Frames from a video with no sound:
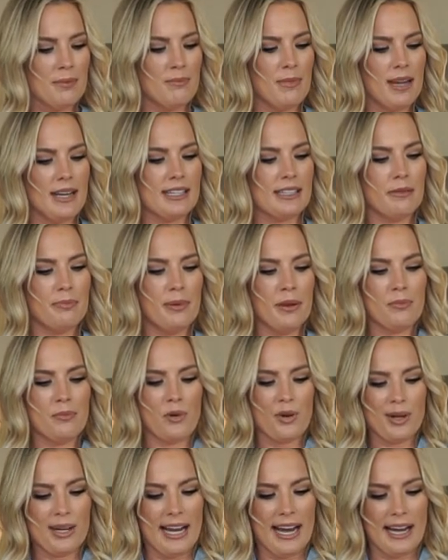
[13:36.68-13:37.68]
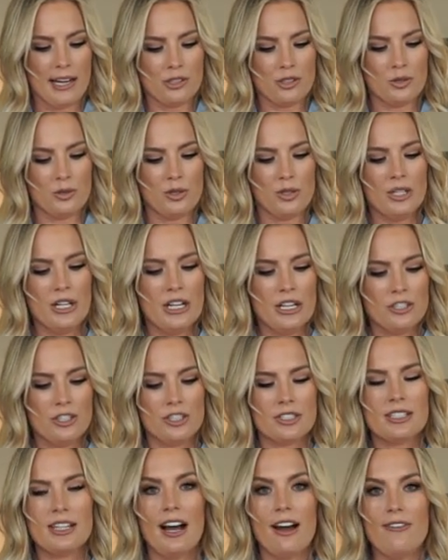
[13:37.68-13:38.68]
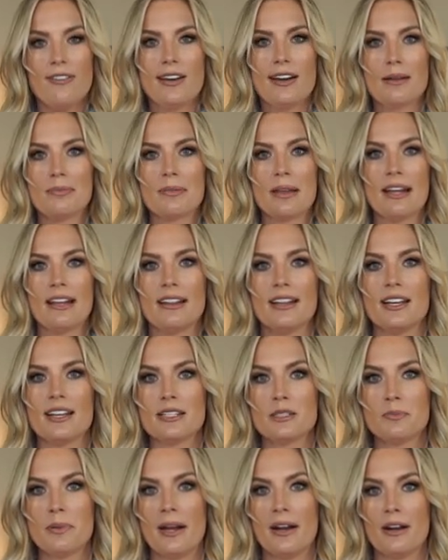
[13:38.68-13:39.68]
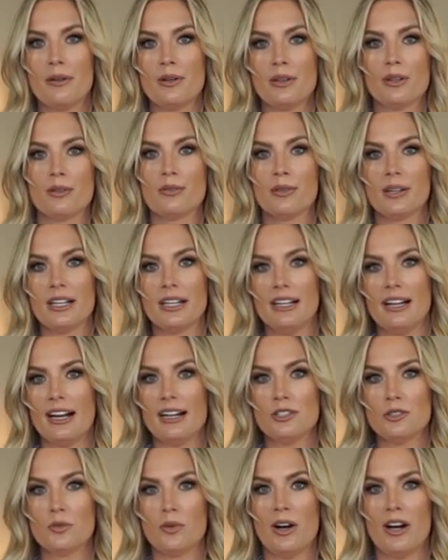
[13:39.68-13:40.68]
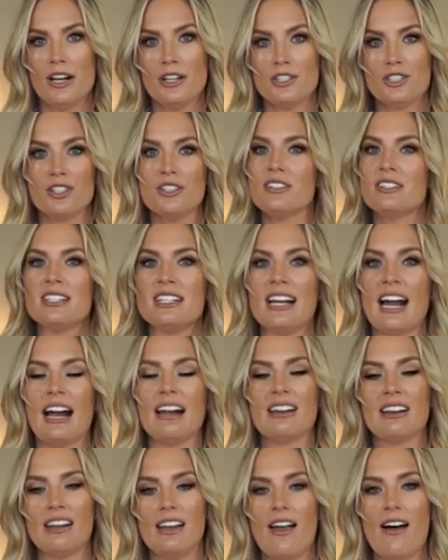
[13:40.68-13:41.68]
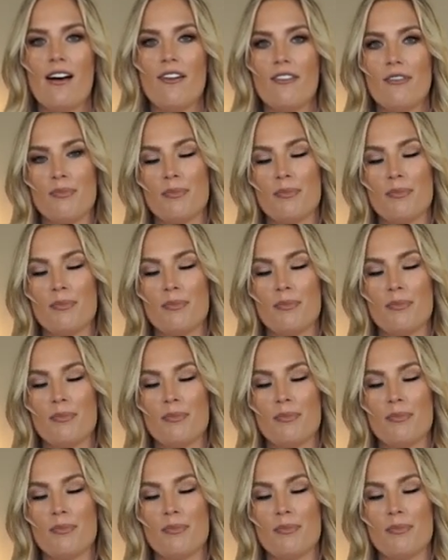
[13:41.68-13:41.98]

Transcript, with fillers: make it a bit more casual, just cuff it up like this, pair it with a really nice watch. See, I love,